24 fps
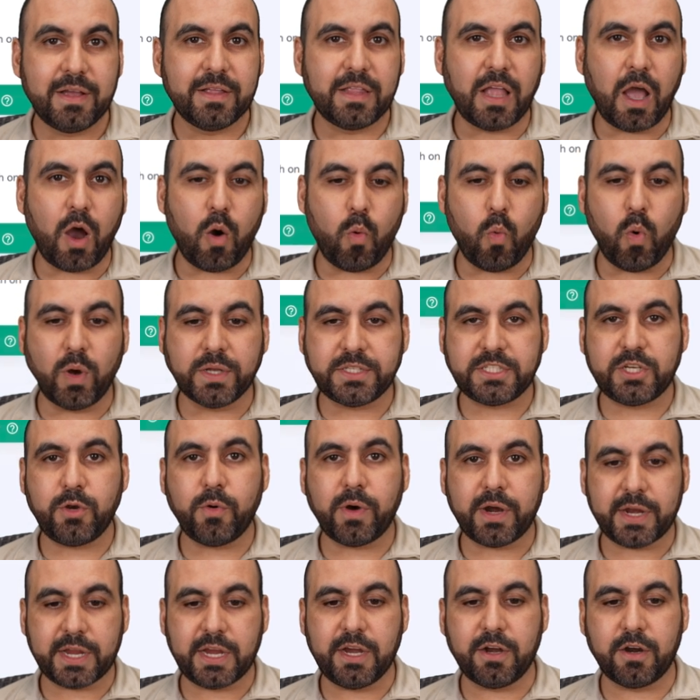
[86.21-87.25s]
Now, once you
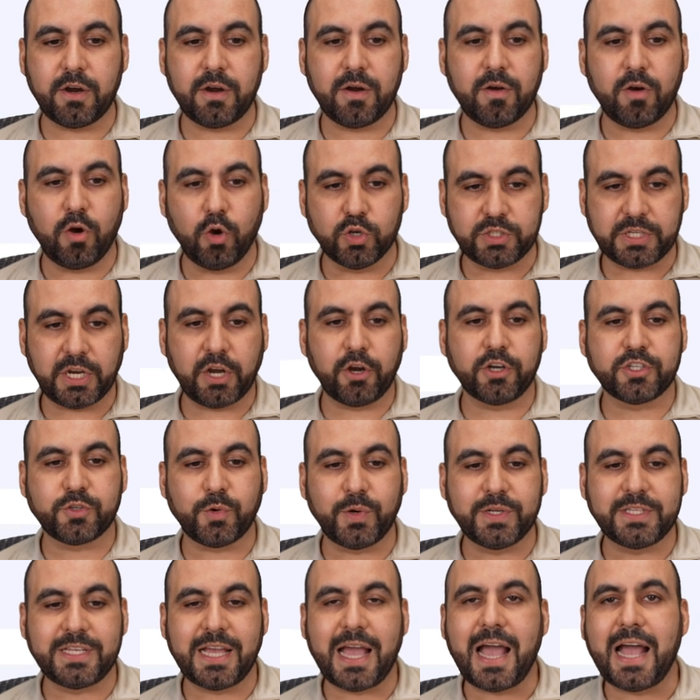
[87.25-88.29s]
are here, Hostinger is
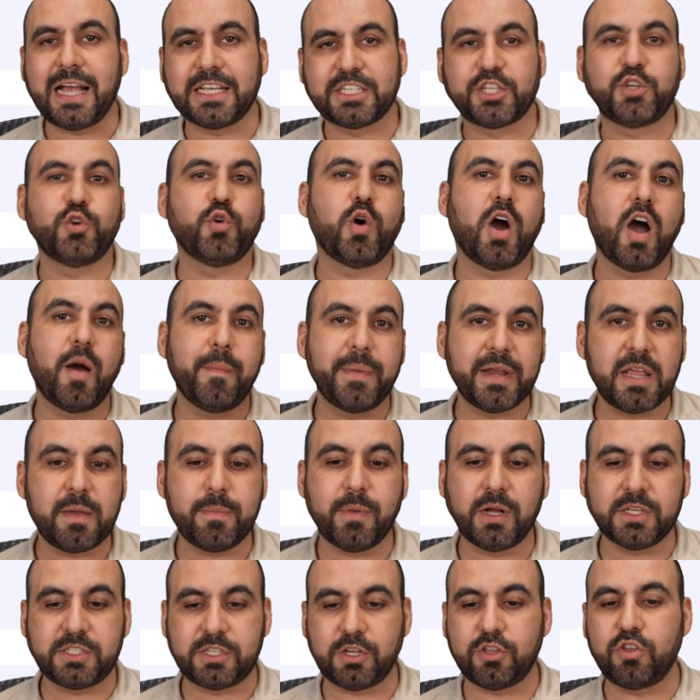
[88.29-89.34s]
going to ask you how many
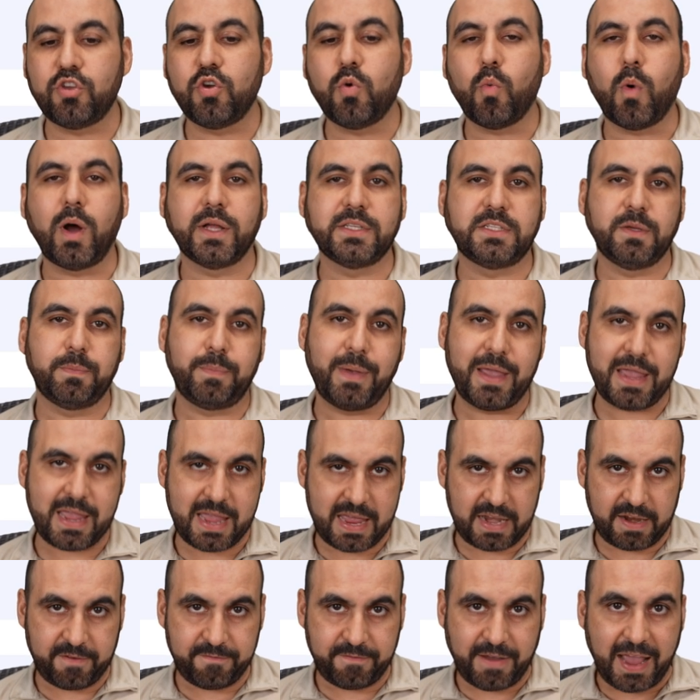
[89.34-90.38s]
months do you want to pay
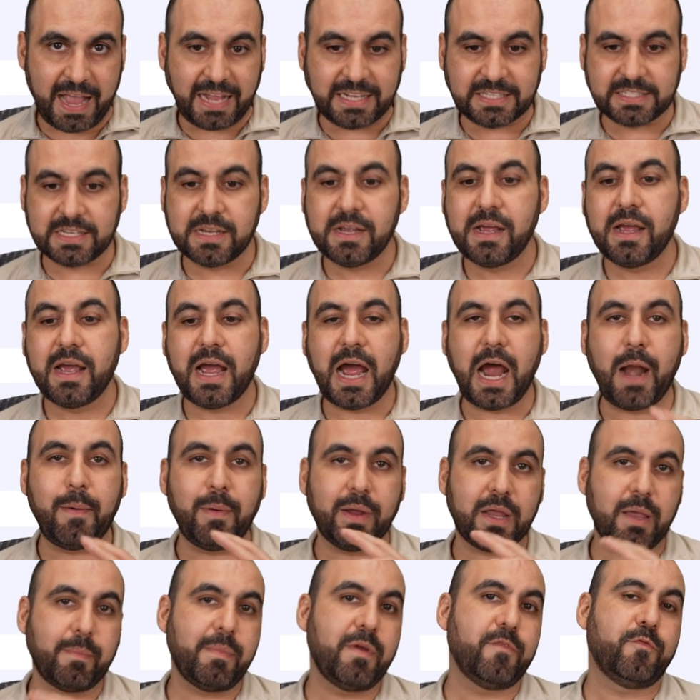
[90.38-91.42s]
in advance. I
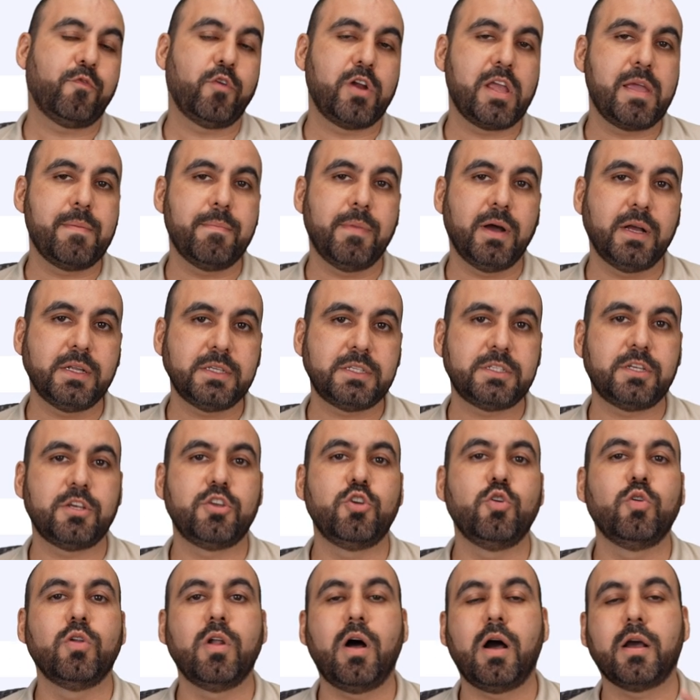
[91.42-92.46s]
recommend 48 months.
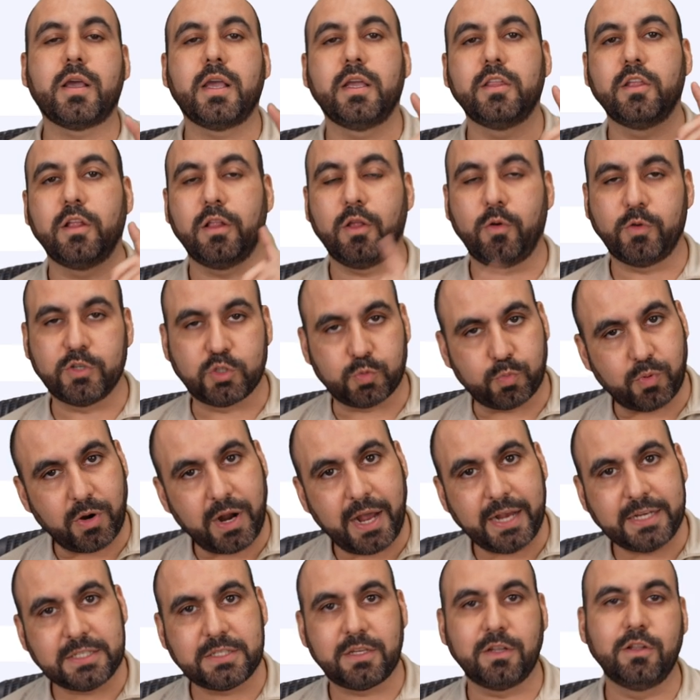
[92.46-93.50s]
You lock in the lowest
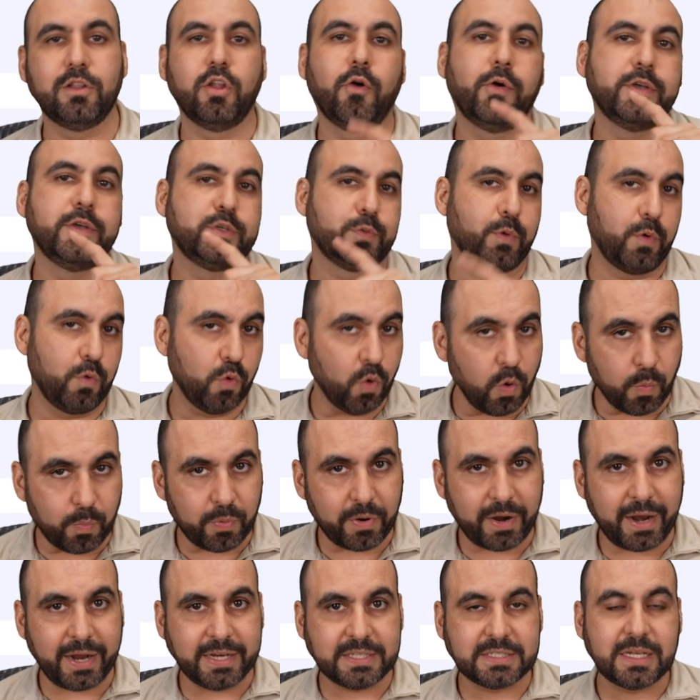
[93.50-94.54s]
price, lowest renewal
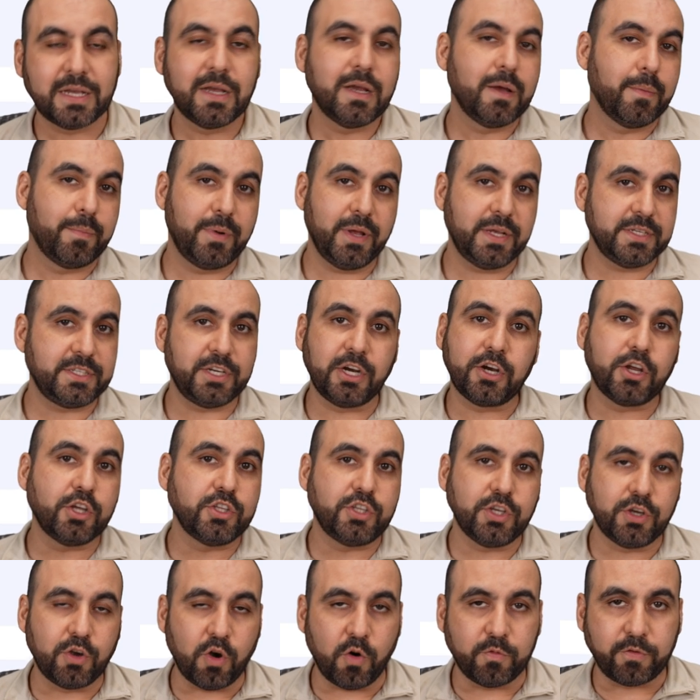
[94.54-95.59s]
price, plus you're good to
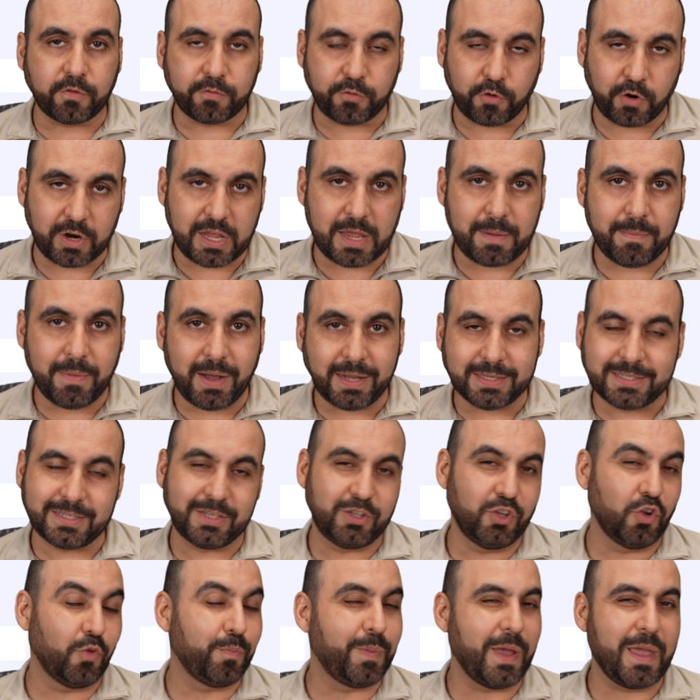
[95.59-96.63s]
go for 48 months.
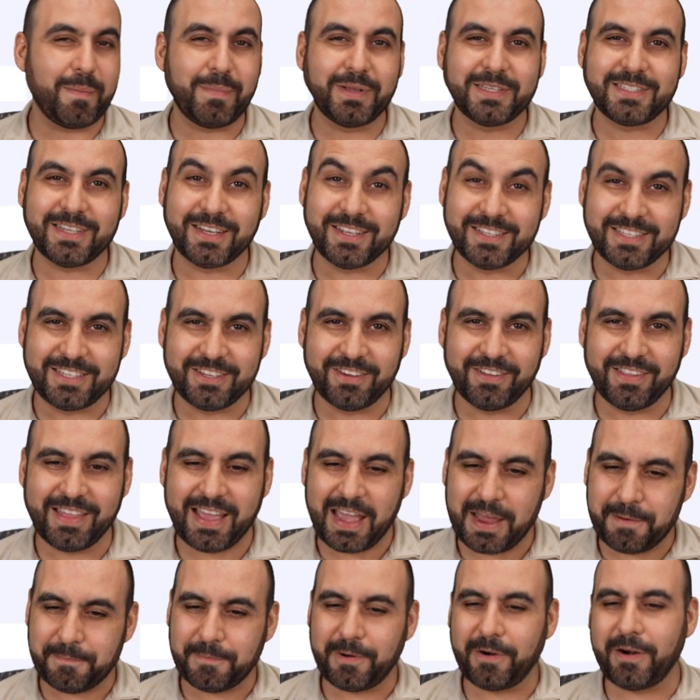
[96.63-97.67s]
No payments until
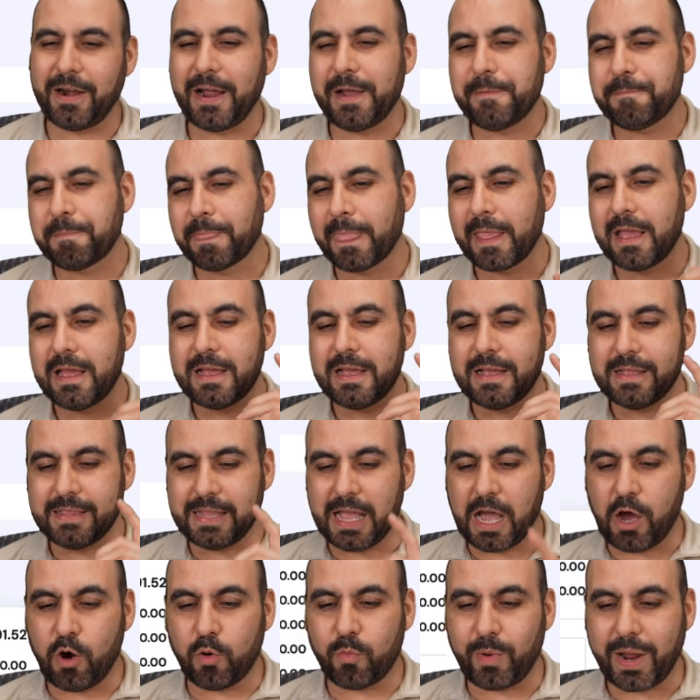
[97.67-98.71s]
then, all right?
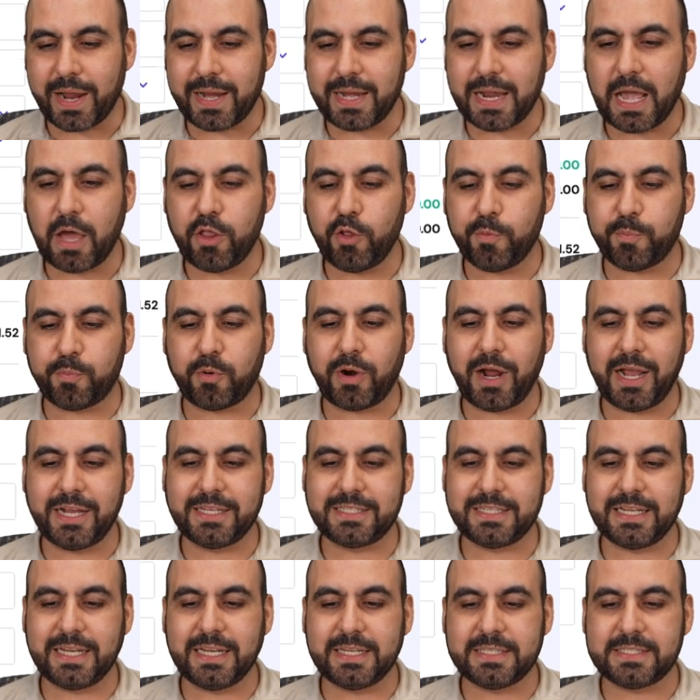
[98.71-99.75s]
Now, right now the price
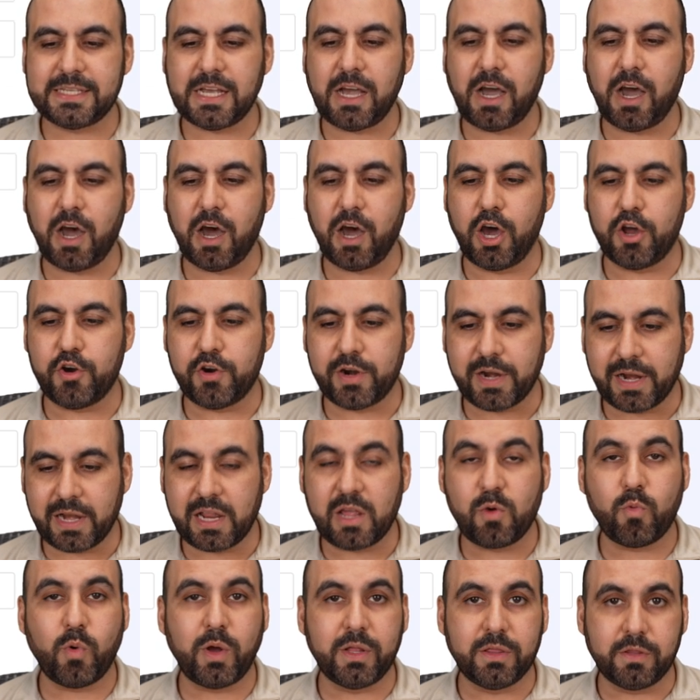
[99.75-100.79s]
is
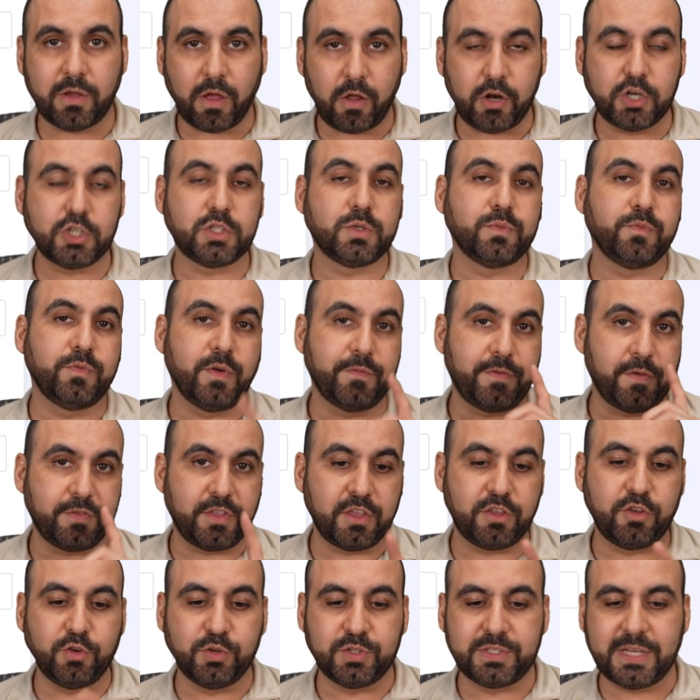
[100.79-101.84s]

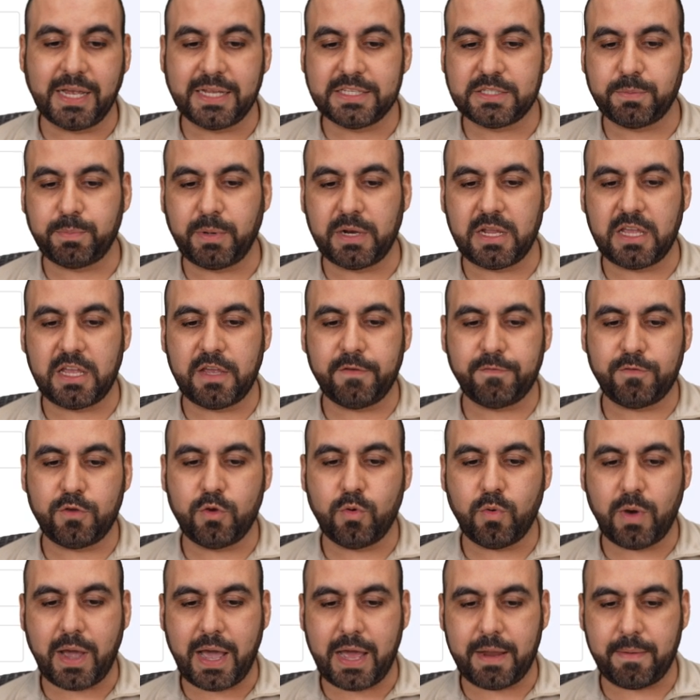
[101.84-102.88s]
$191.52, but if
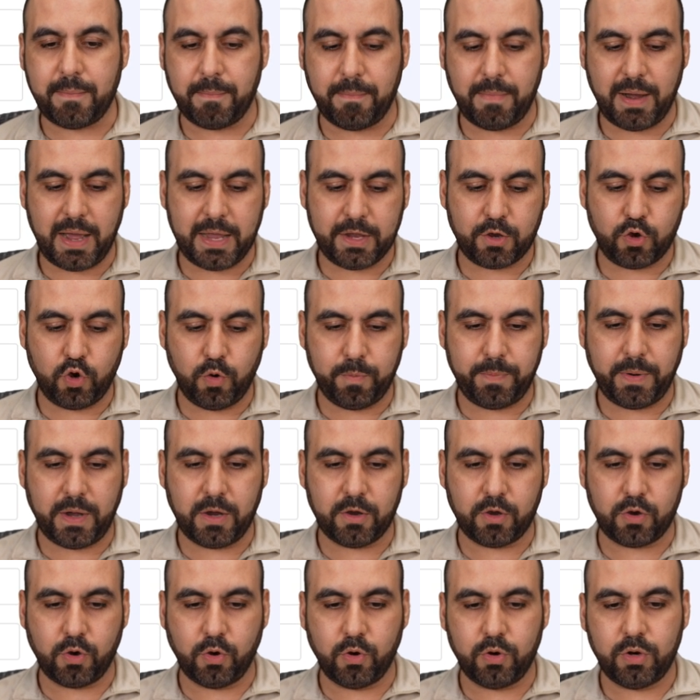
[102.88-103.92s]
you add my coupon
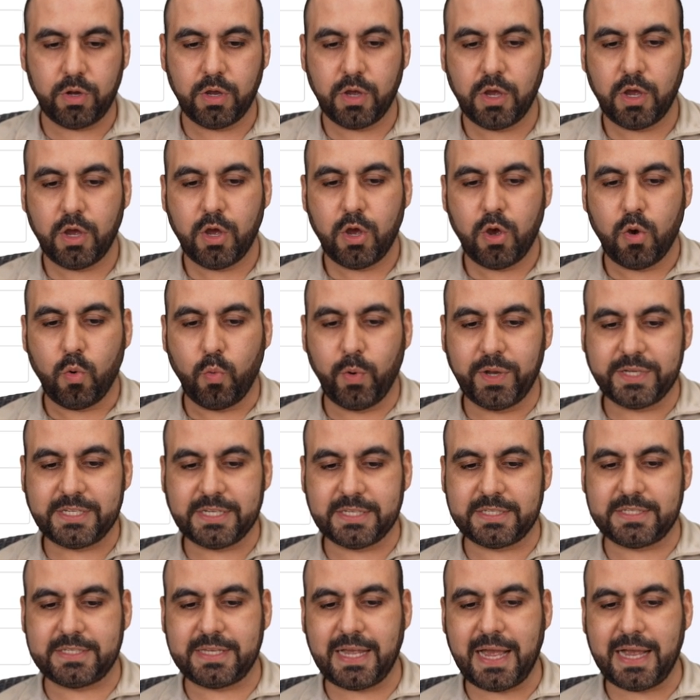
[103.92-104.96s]
code, which is
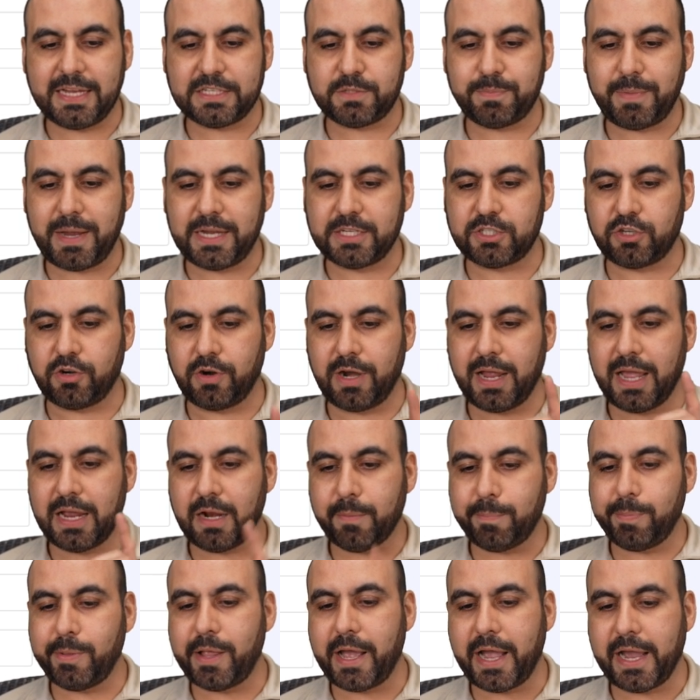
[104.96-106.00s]
SAASMASTER and
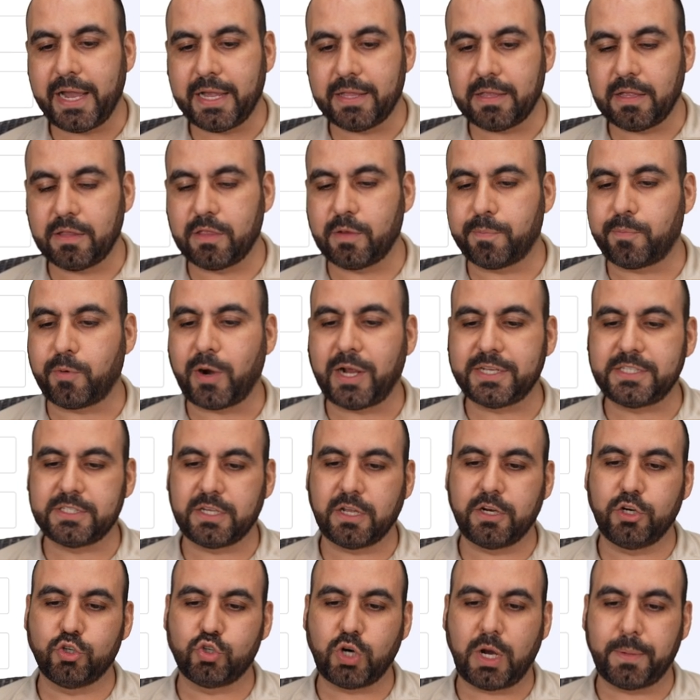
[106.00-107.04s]
apply it, the price is
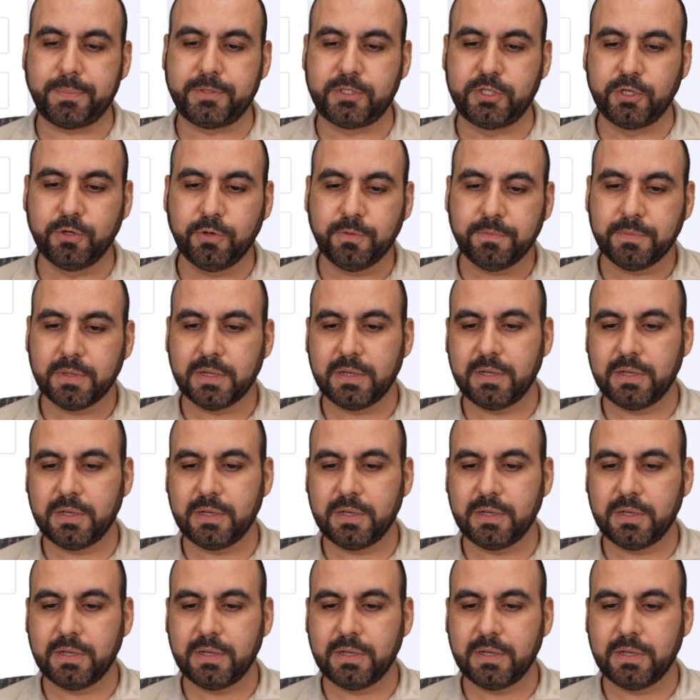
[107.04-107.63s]
gonna drop to